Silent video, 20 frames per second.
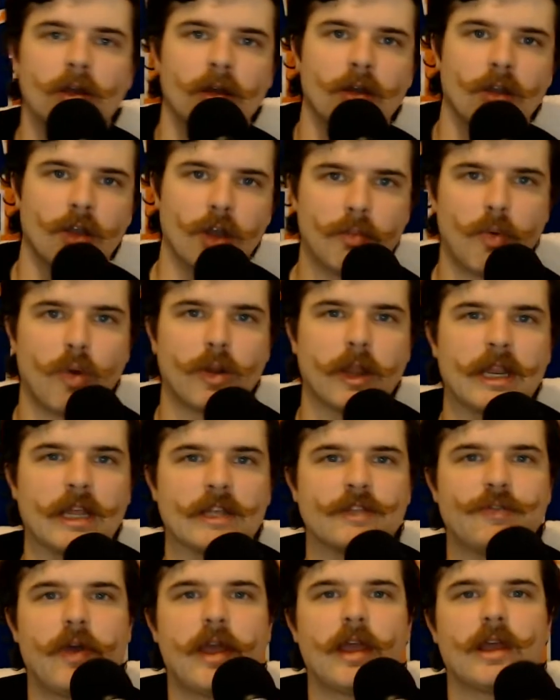Good morning,
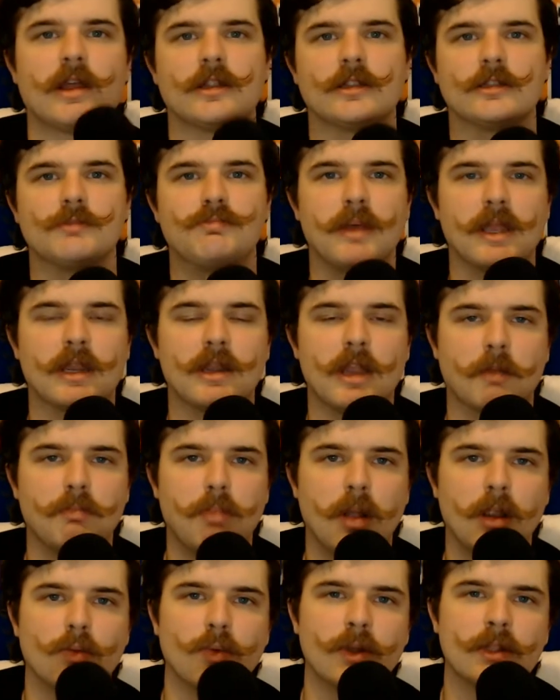Knicks fans. Big Nick
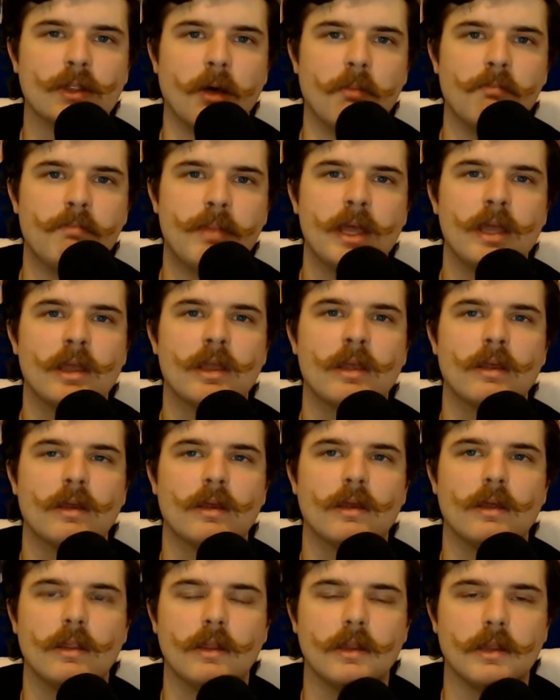Burt with the Big
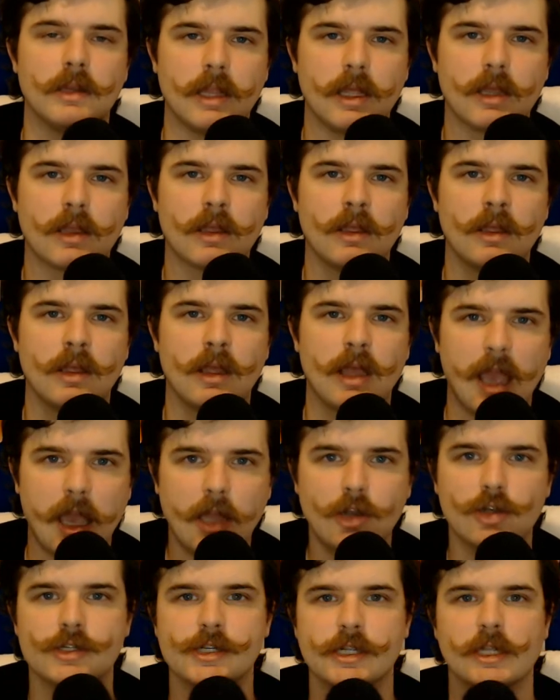Knick
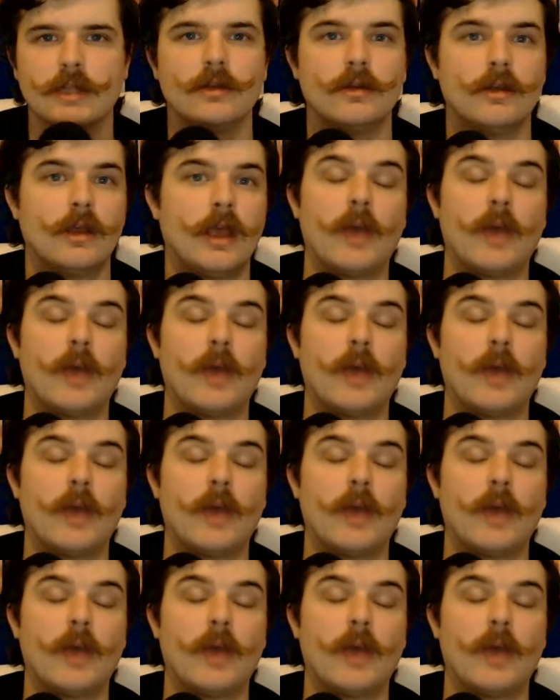Energy.